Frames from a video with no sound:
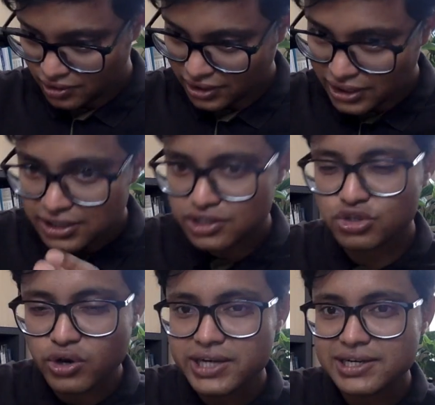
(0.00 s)
it is
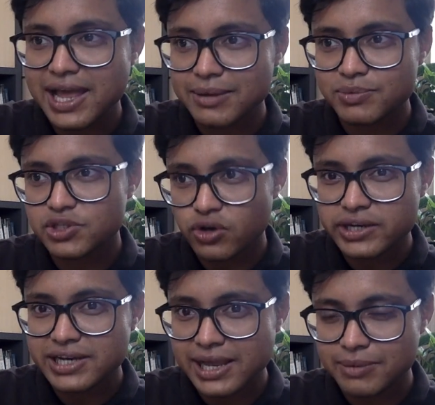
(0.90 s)

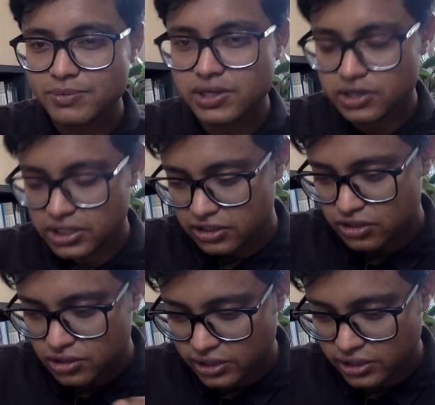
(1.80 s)
it is